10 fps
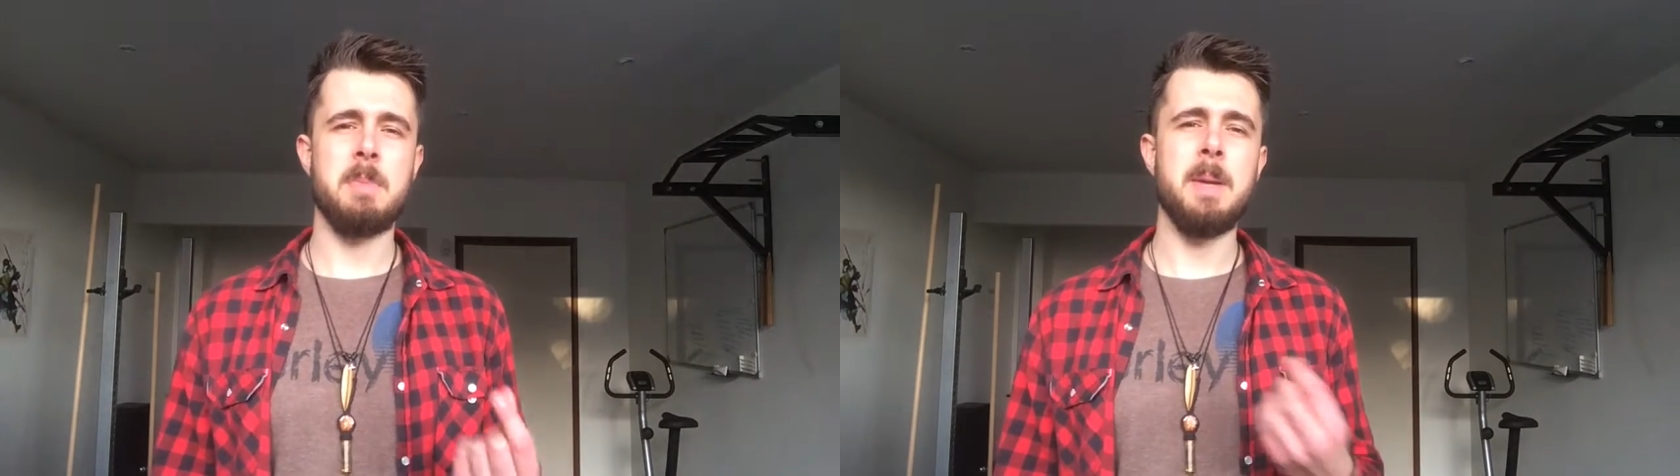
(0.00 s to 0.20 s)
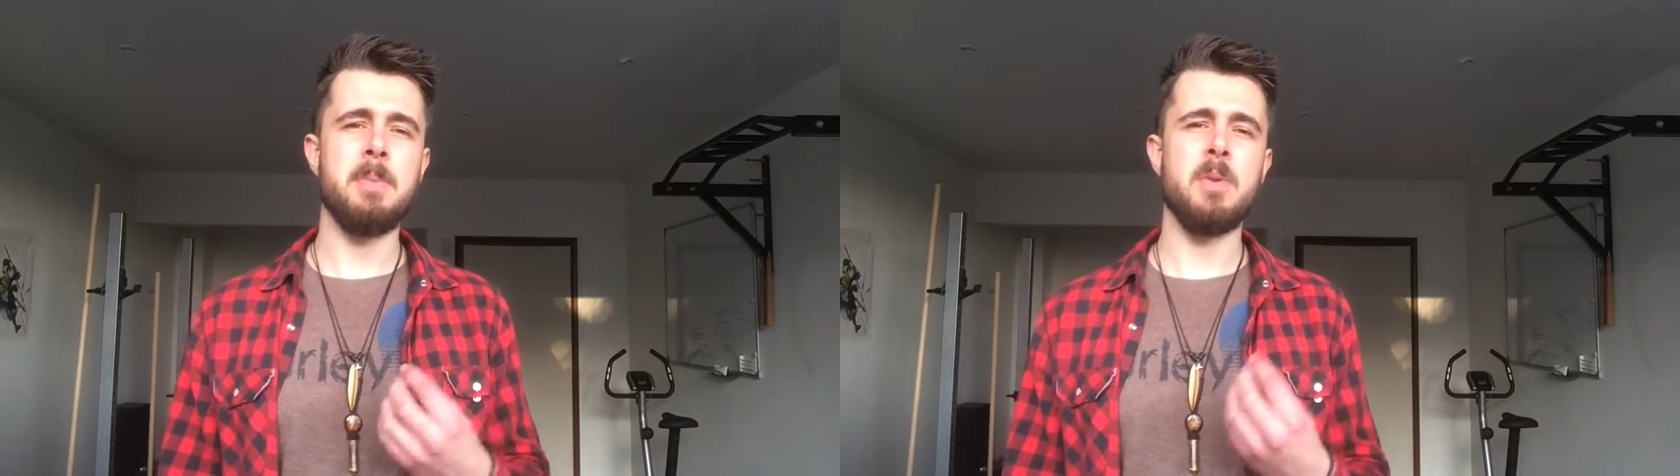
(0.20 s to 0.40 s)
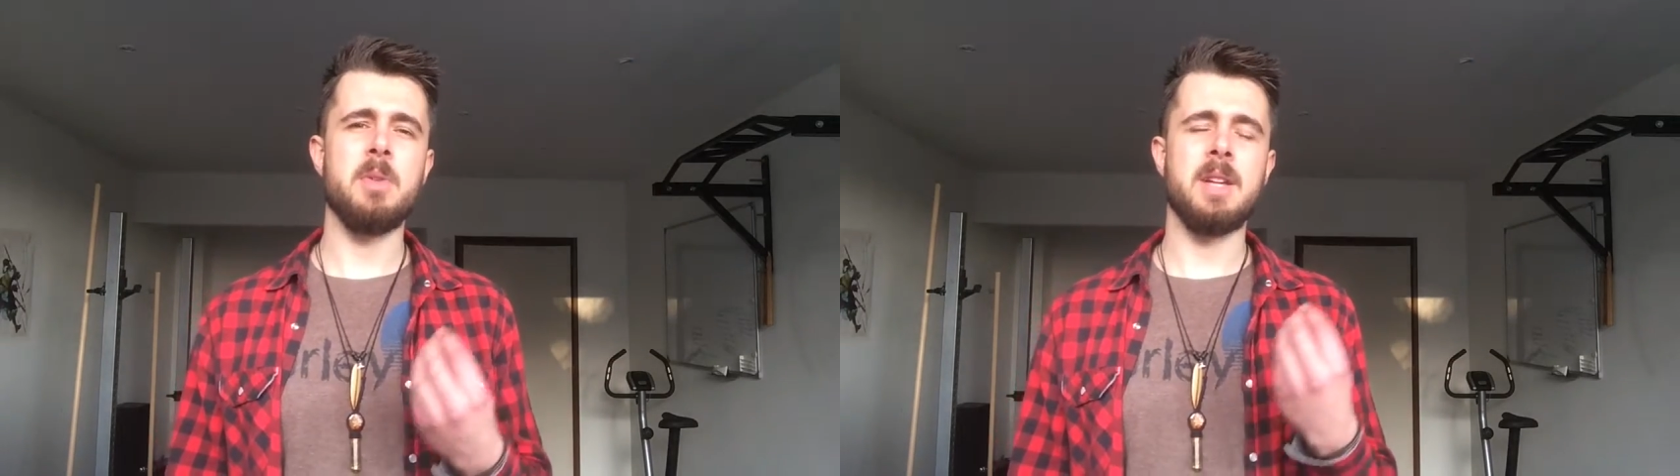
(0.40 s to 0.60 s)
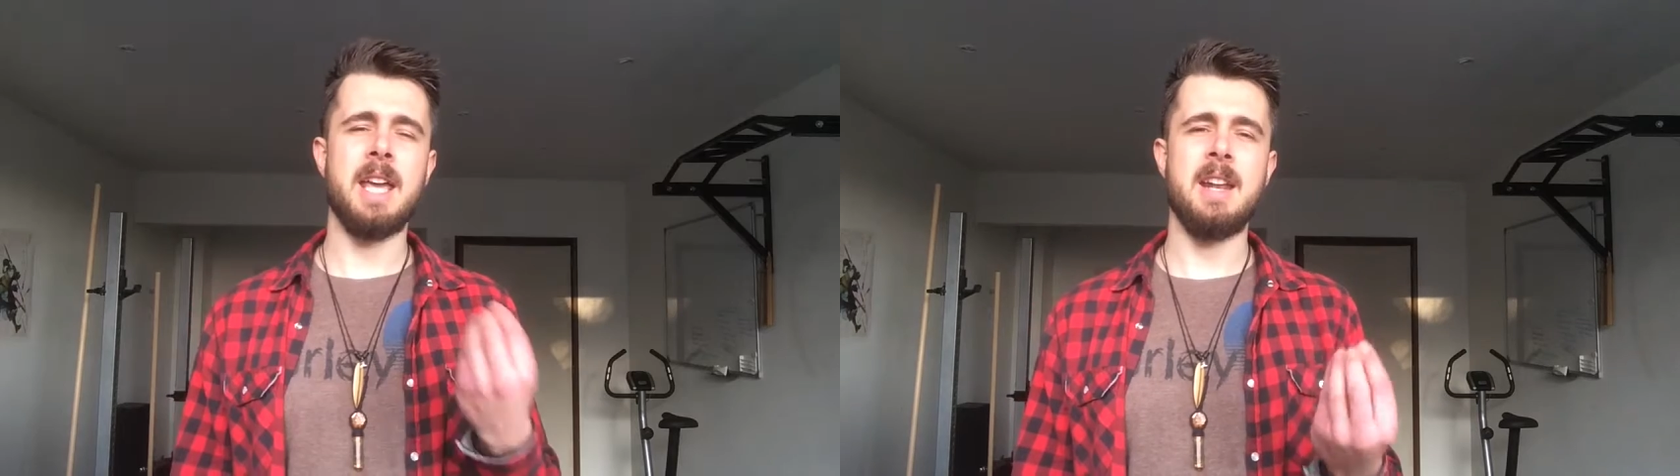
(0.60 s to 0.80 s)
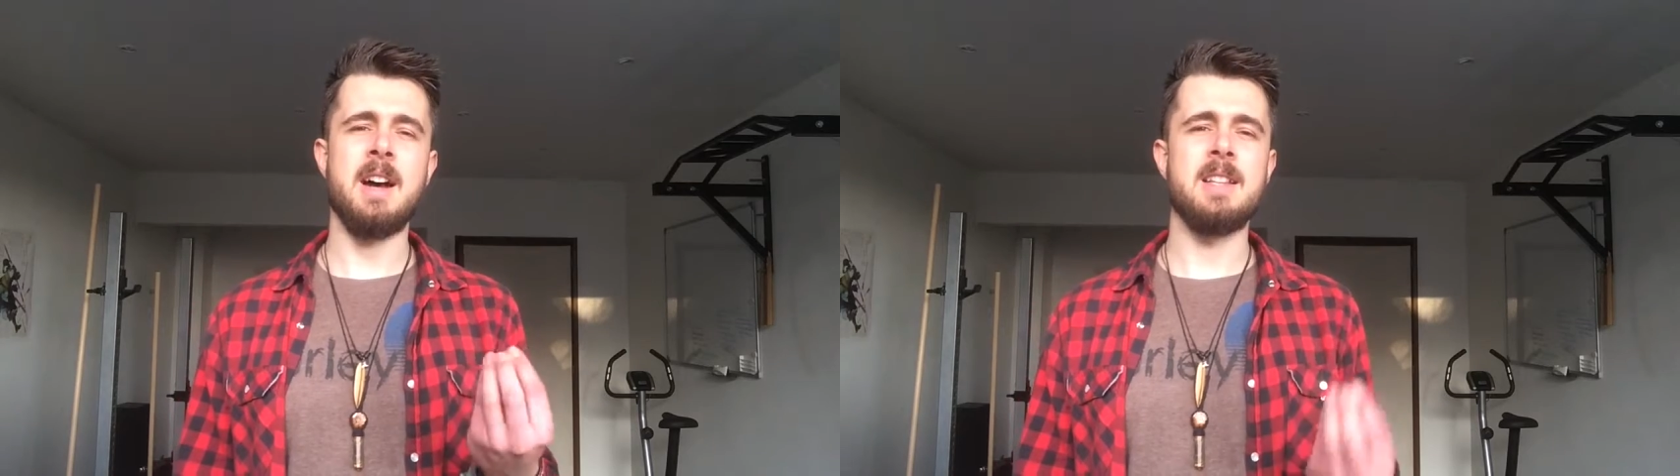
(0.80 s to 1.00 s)
People
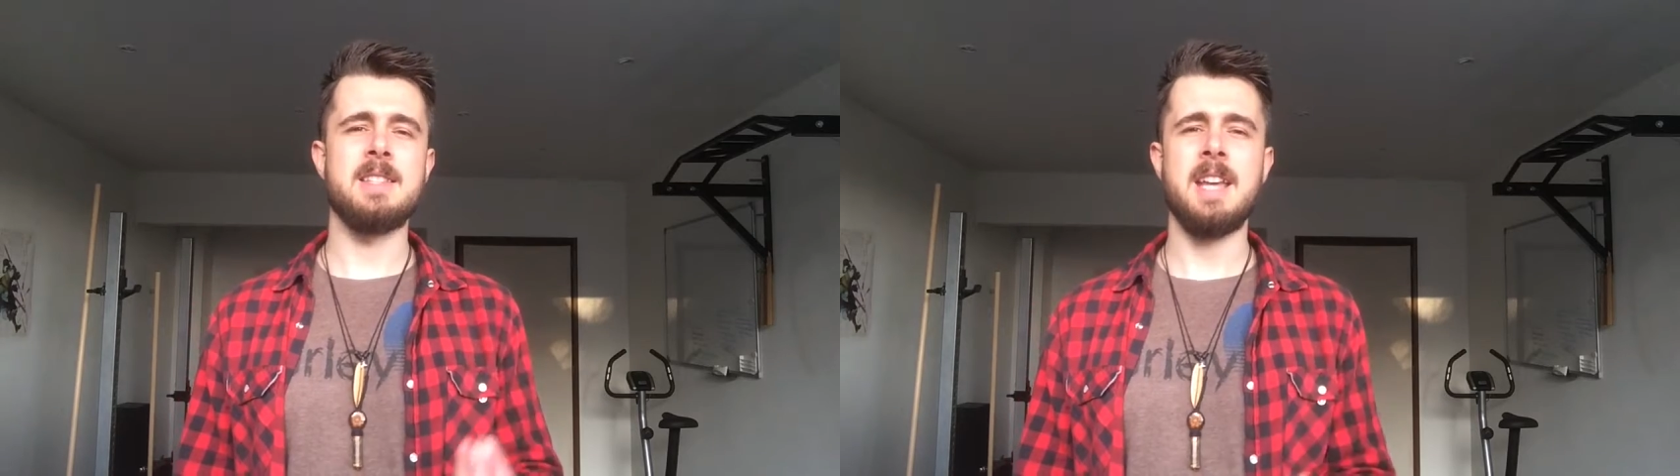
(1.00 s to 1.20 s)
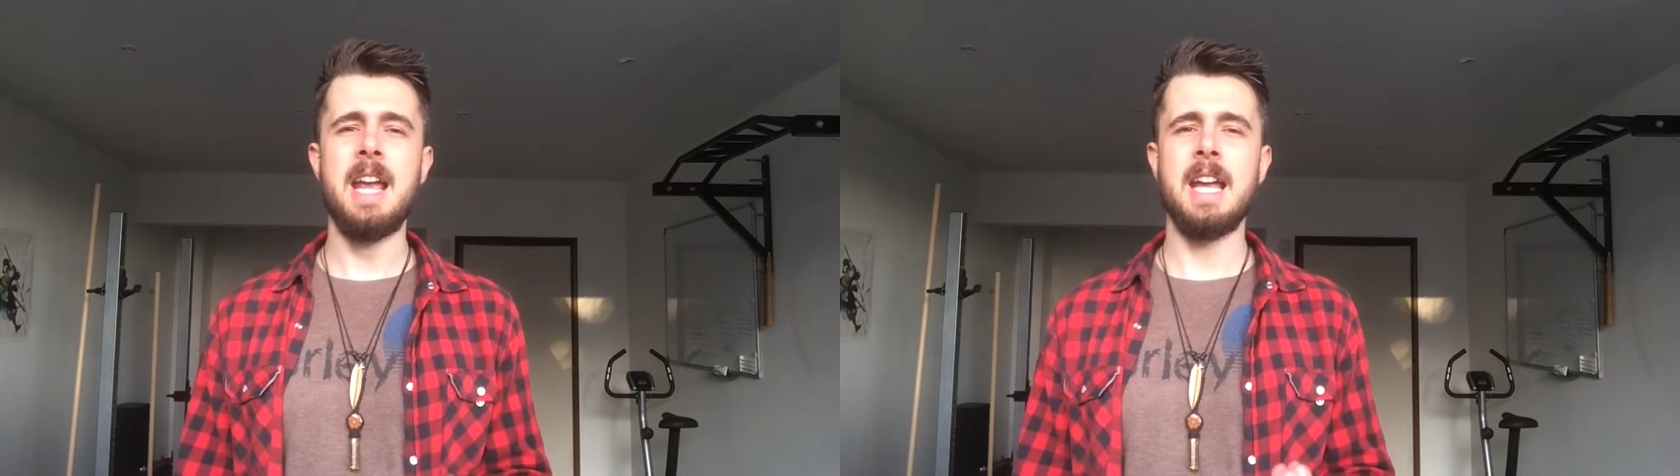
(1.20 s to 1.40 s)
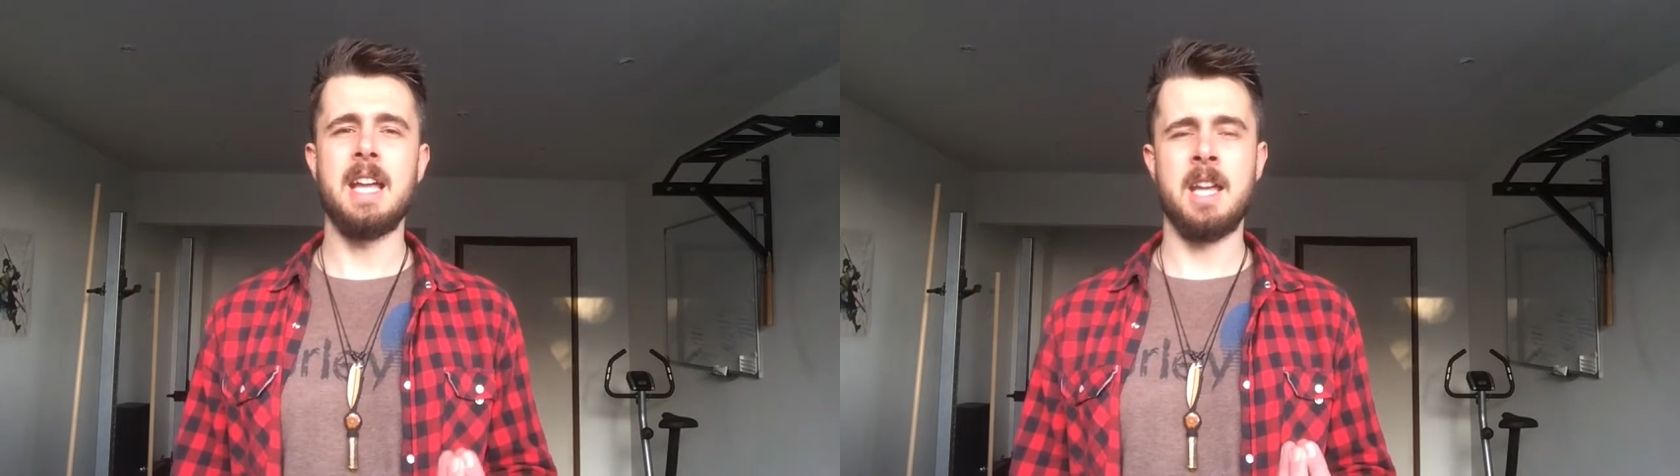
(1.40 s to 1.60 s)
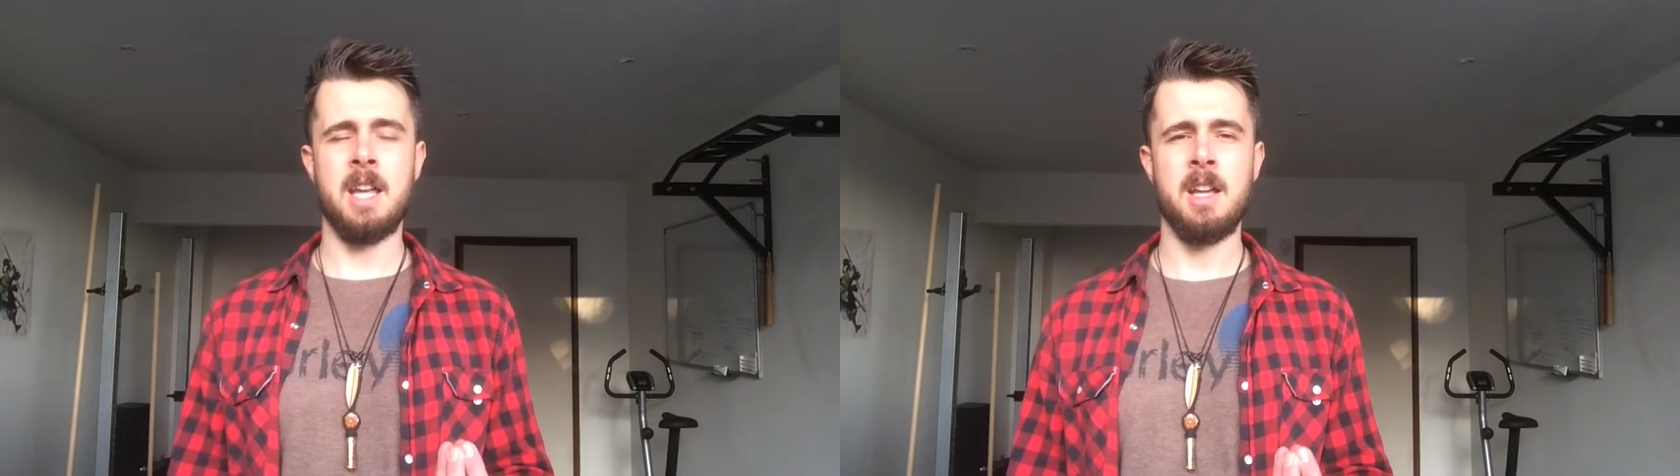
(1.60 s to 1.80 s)
cannot take